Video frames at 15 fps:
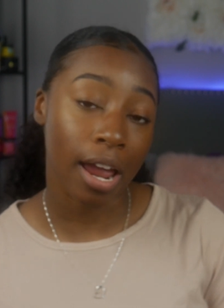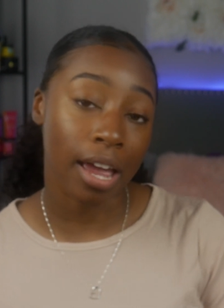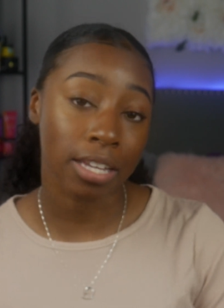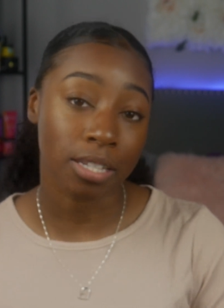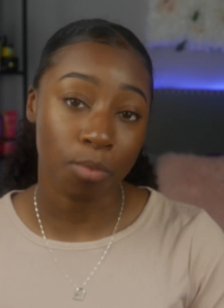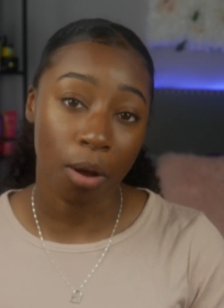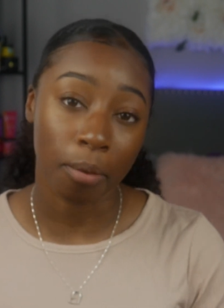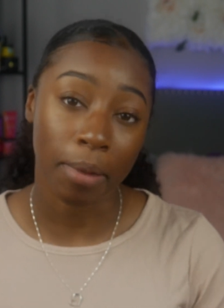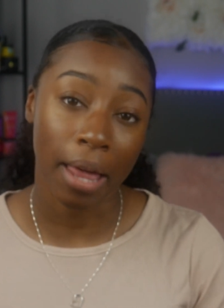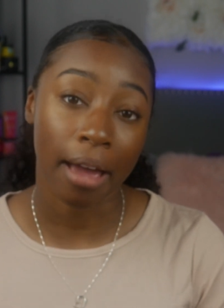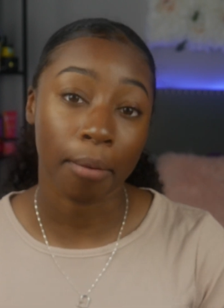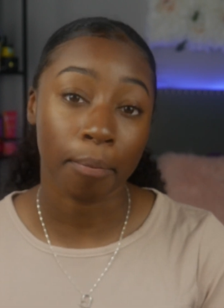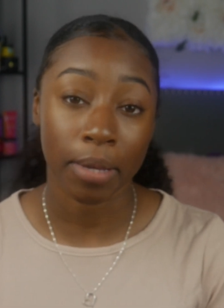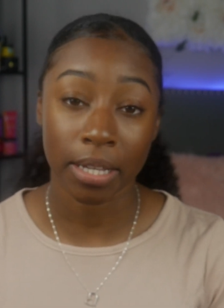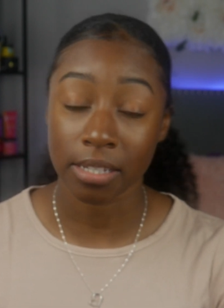a small
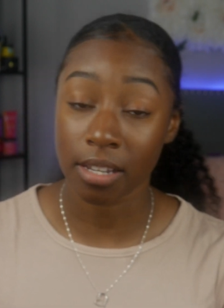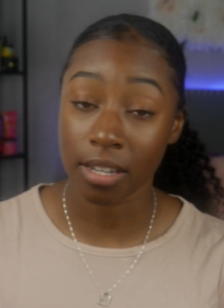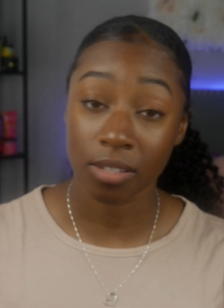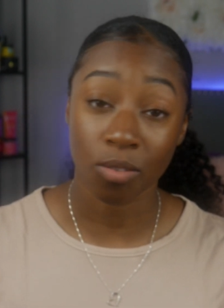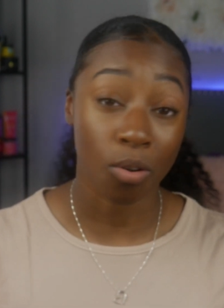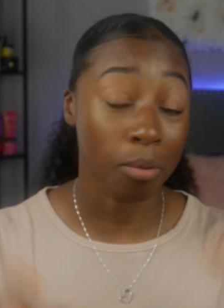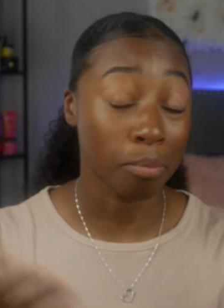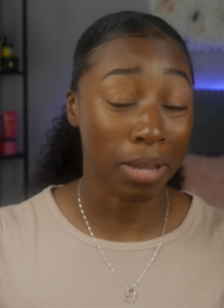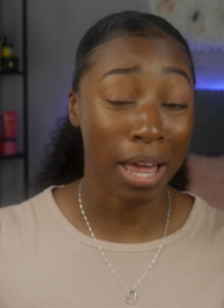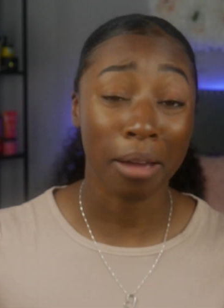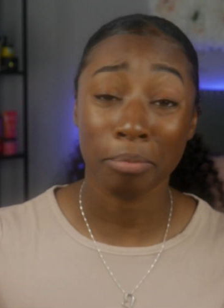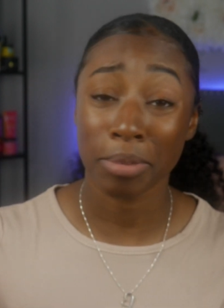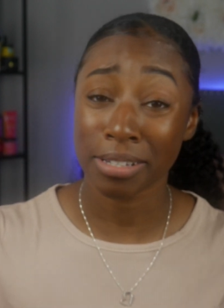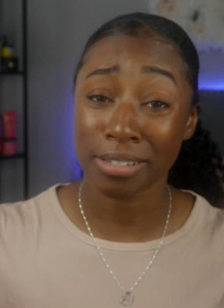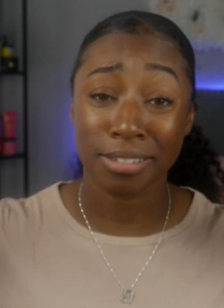black business, or a
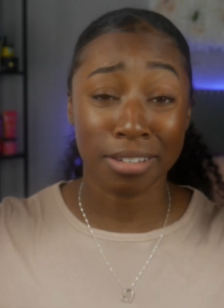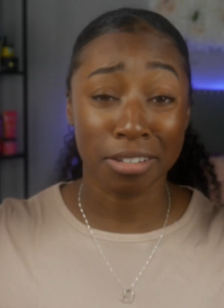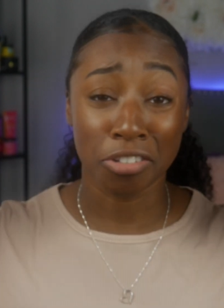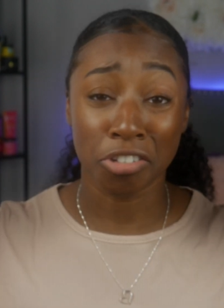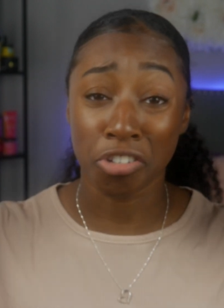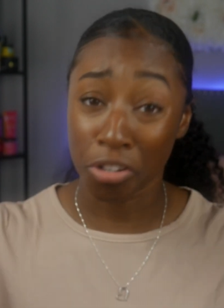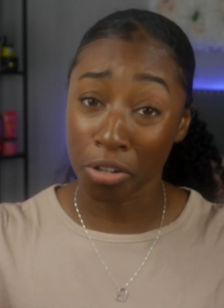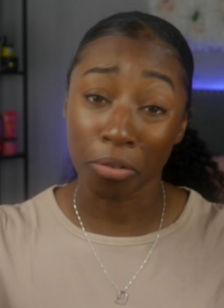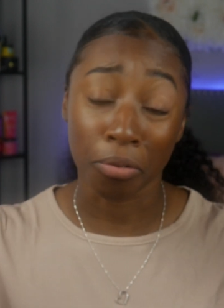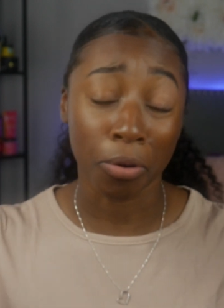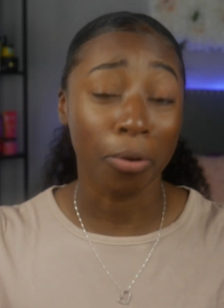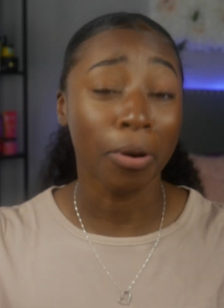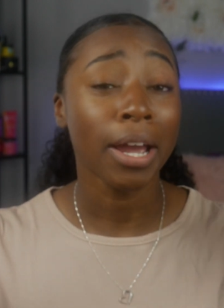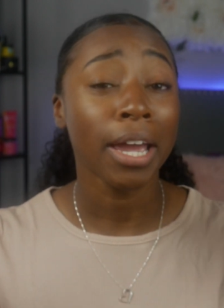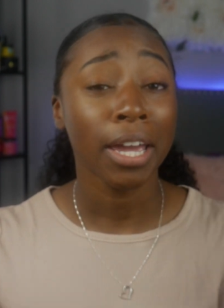black business in
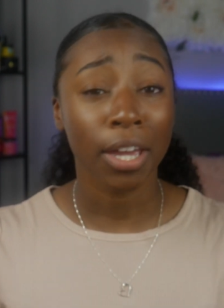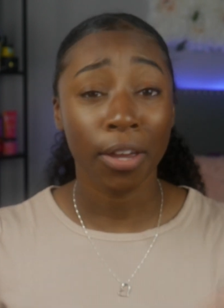general,